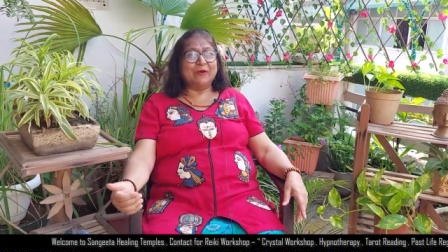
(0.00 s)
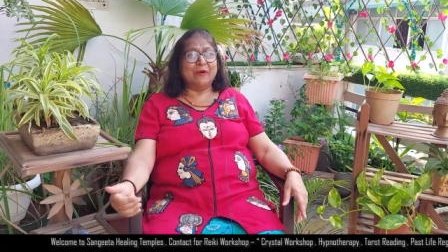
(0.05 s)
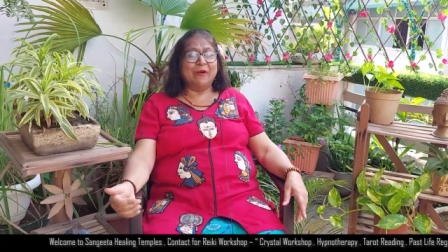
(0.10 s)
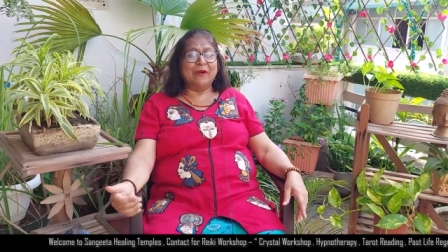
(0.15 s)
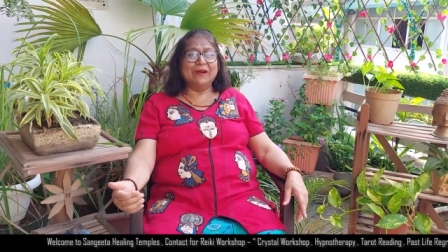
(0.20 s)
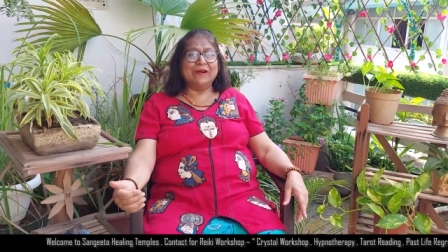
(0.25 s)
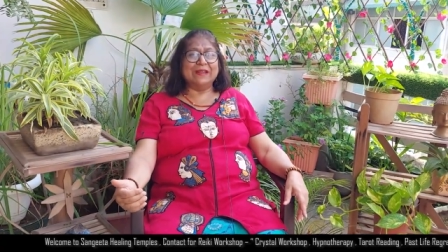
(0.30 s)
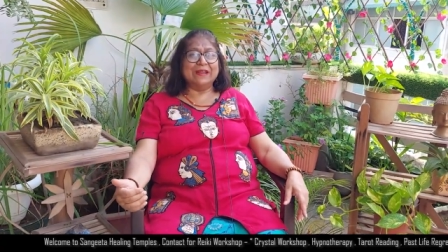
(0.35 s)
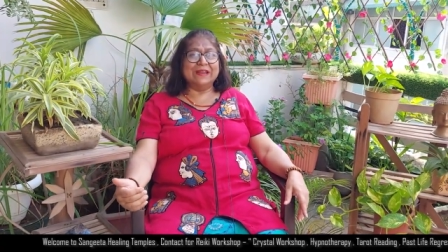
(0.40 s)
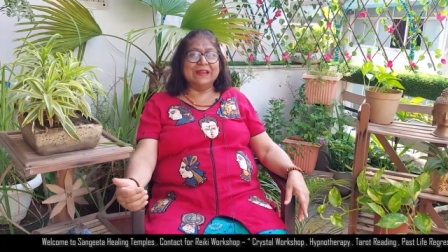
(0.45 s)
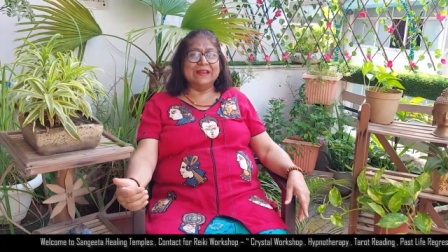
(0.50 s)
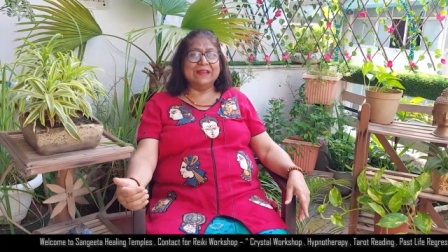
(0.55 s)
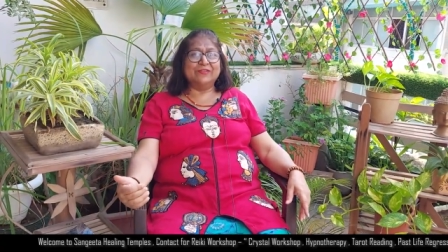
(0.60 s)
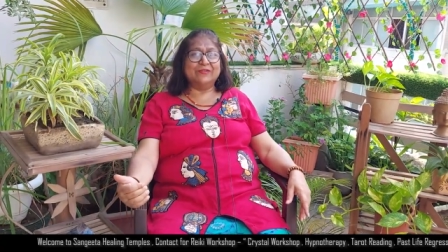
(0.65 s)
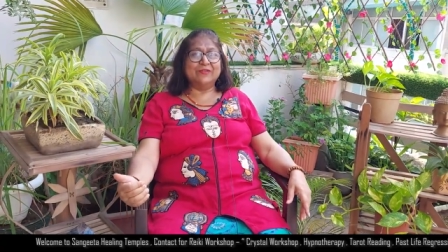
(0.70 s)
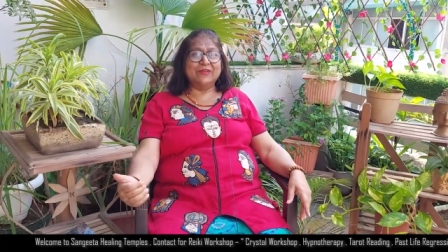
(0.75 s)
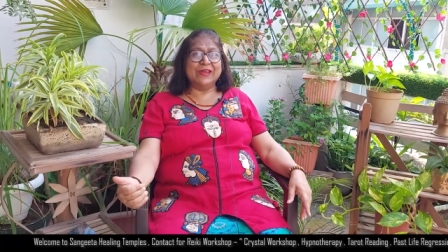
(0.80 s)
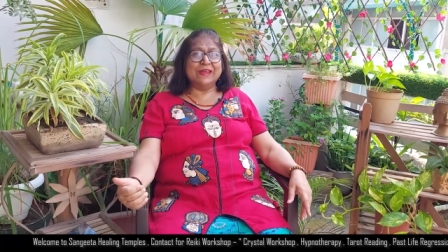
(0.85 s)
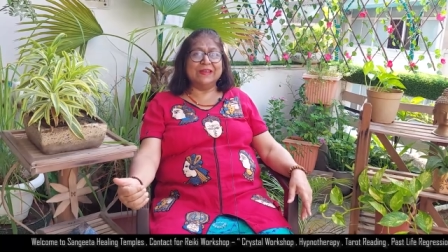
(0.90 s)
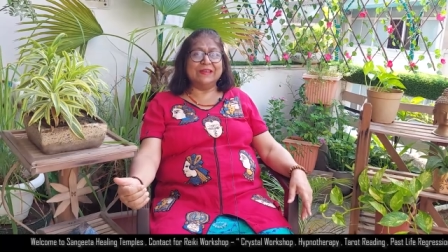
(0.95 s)
taught in
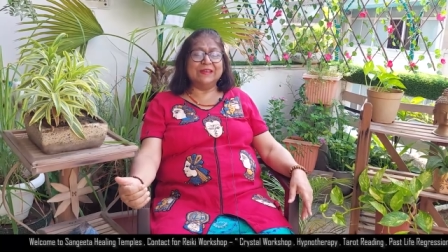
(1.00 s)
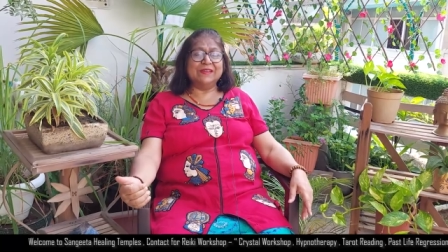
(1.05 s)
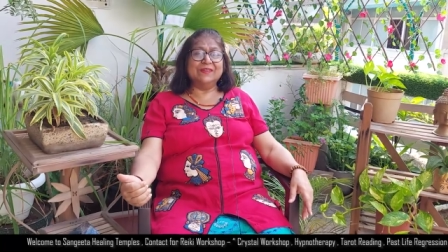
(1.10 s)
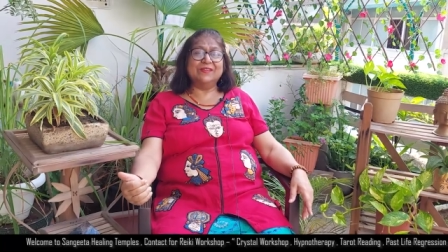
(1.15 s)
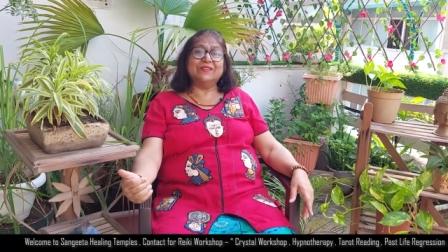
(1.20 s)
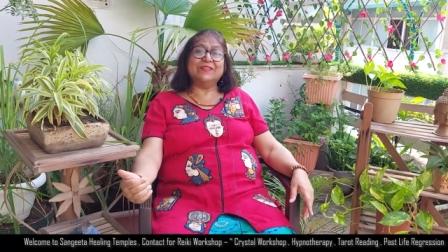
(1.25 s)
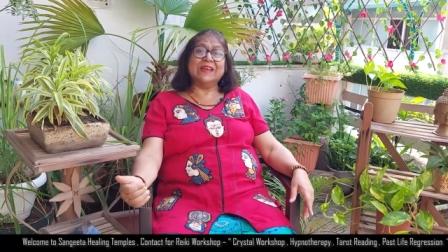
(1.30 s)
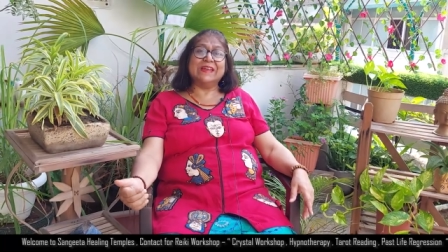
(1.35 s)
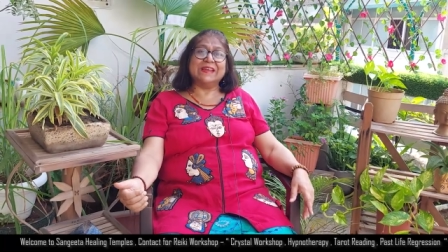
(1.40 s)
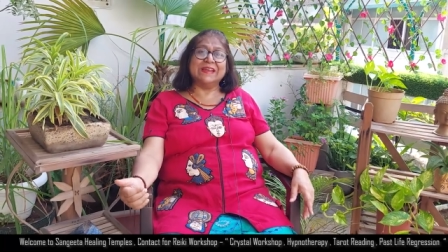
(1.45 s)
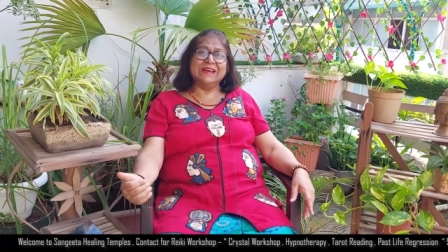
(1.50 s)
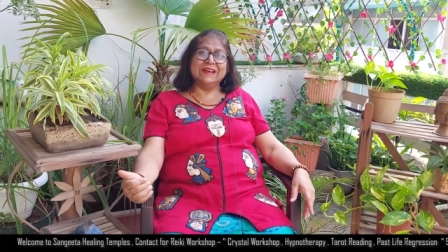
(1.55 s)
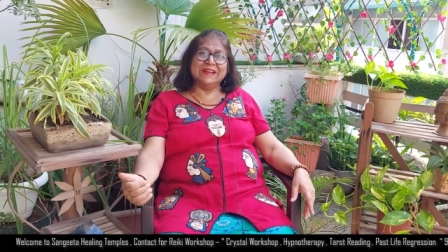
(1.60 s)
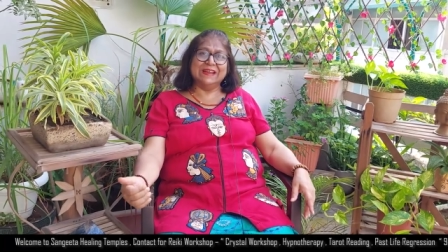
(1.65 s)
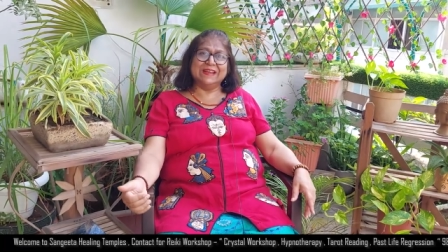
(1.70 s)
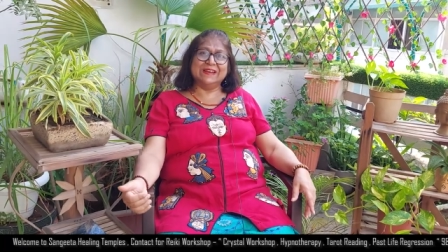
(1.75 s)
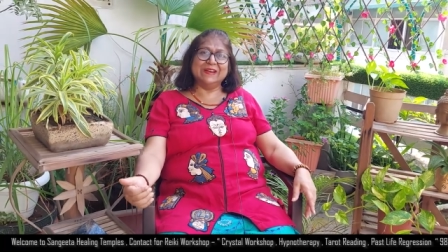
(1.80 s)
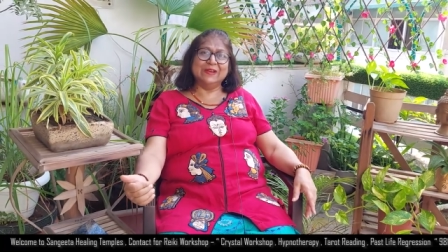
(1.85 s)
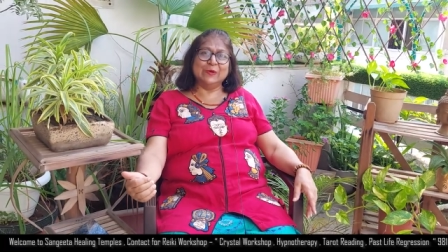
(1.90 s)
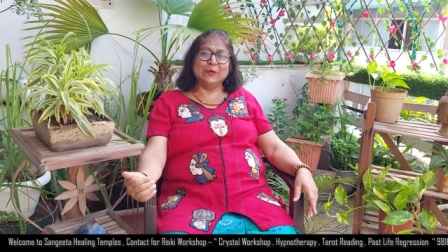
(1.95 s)
Reiki second
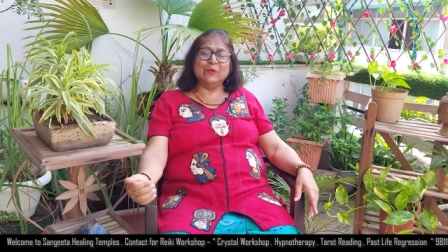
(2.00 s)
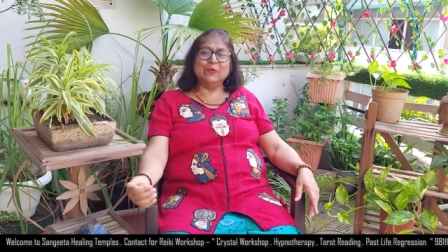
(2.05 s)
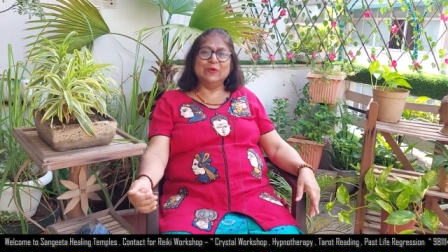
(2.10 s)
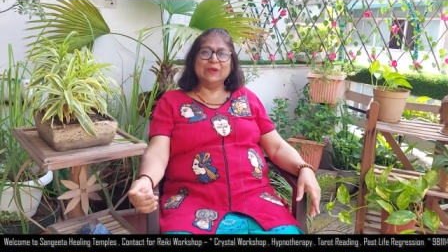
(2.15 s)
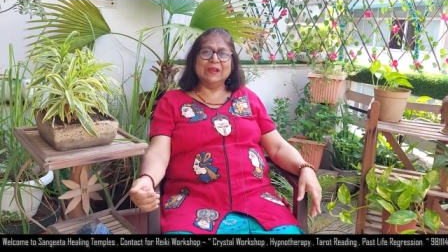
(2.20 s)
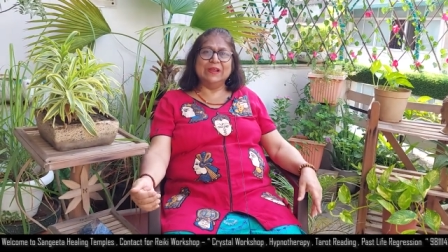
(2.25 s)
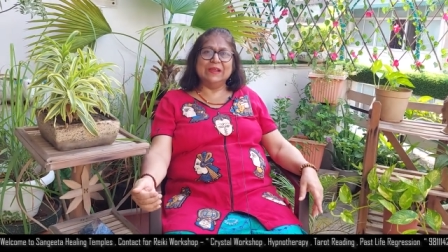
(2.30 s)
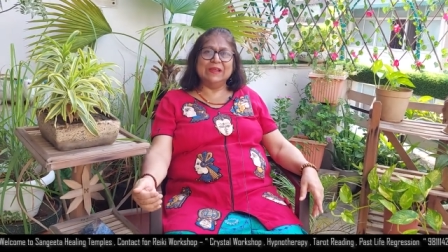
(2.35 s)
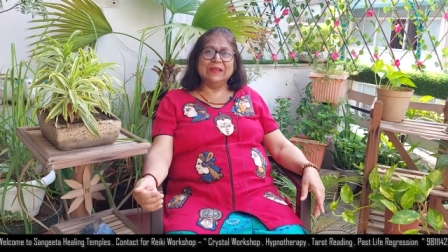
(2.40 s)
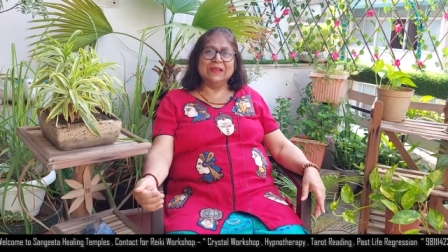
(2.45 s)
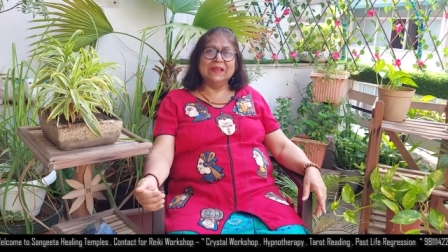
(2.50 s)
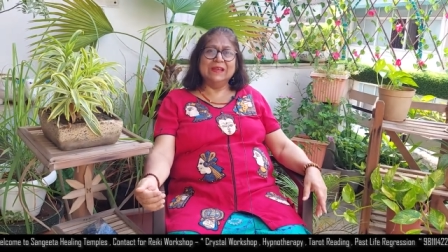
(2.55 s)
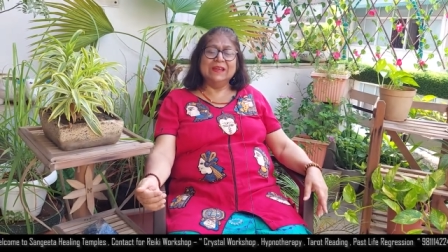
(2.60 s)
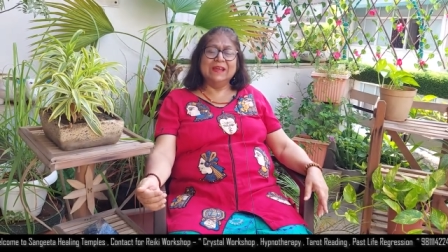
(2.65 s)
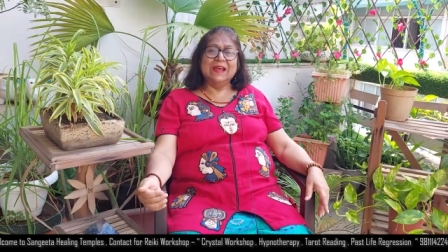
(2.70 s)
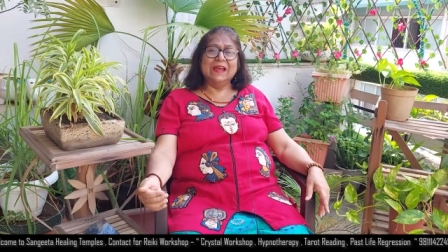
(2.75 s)
degree only